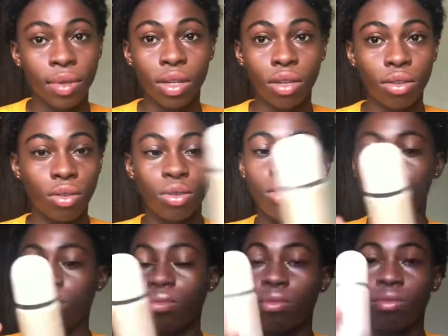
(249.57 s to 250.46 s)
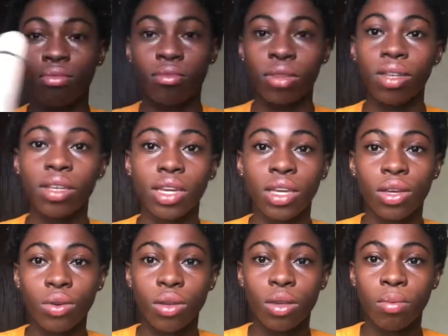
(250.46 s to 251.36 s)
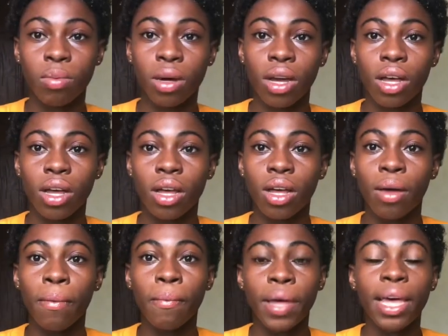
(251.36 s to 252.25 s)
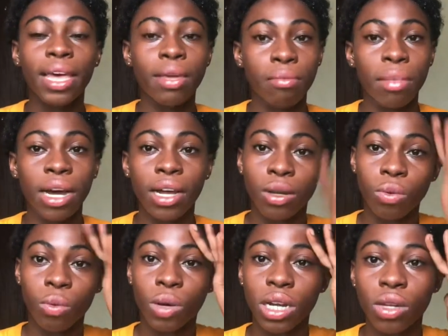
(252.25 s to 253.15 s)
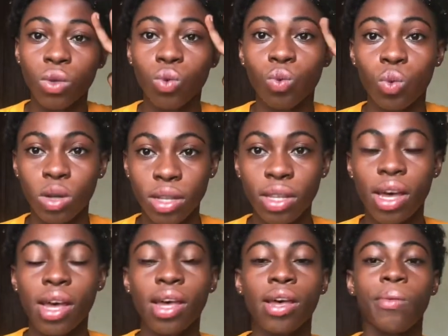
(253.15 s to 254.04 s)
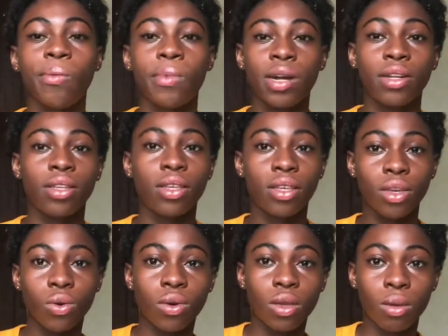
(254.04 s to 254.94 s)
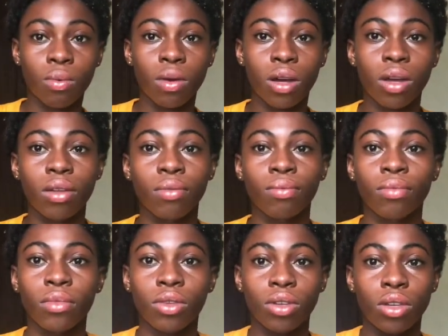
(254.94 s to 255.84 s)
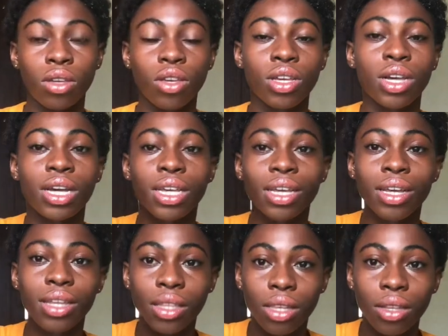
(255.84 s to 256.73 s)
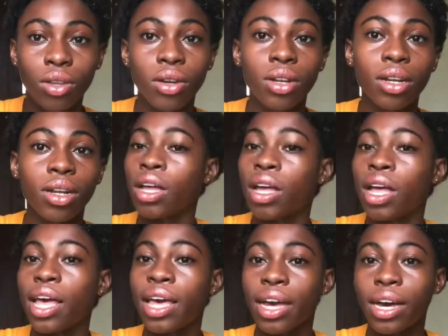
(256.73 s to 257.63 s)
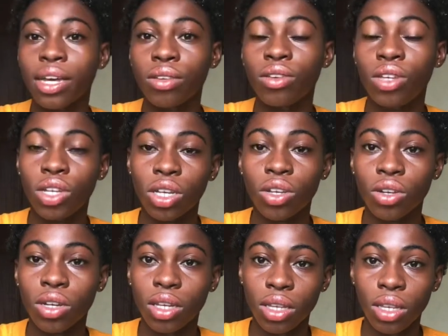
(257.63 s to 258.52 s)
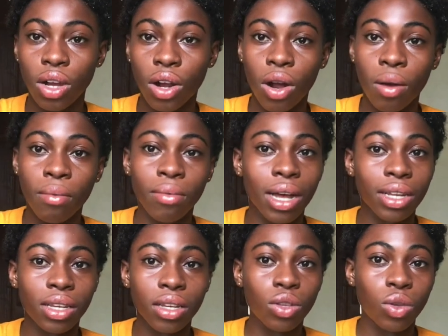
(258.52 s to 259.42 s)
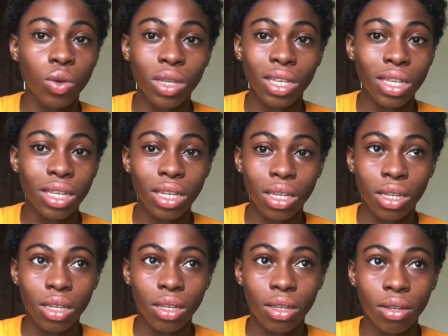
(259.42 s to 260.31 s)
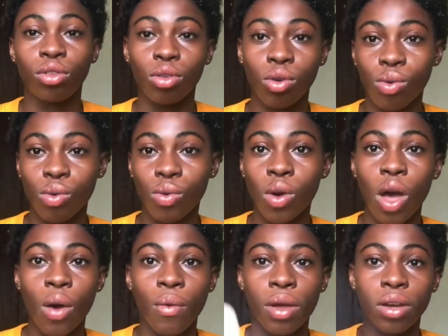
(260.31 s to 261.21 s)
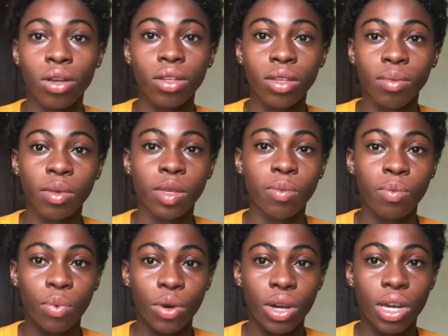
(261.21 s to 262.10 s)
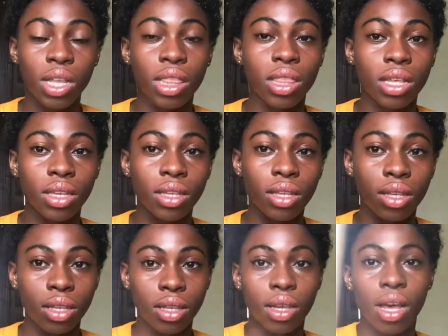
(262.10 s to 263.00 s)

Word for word: so this is a curl keeper bear in mind one is water and one is curl keeper okay you can get this on haircastle gh on instagram at just 20 cedis so we are going to be spraying this